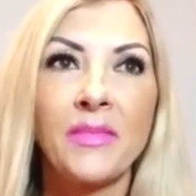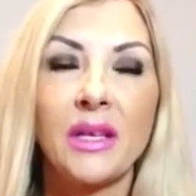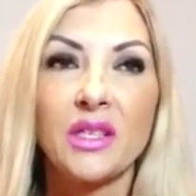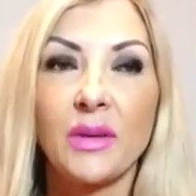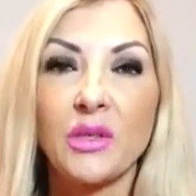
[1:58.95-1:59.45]

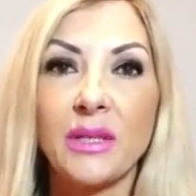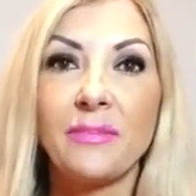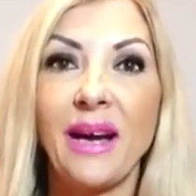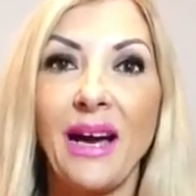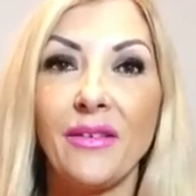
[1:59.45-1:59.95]
So I tweeted
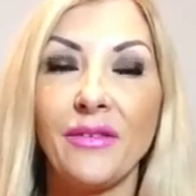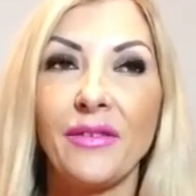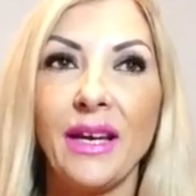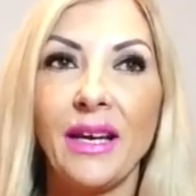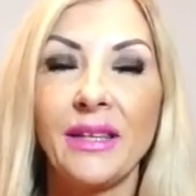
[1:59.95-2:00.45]
my
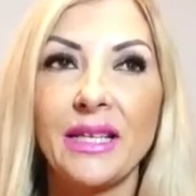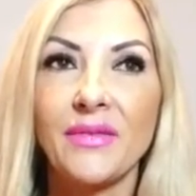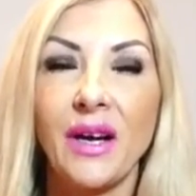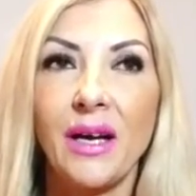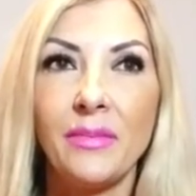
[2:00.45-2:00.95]
outfit and that's
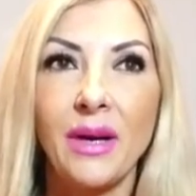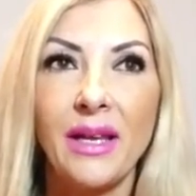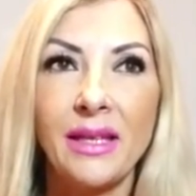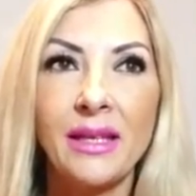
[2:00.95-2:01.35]
fine, but I think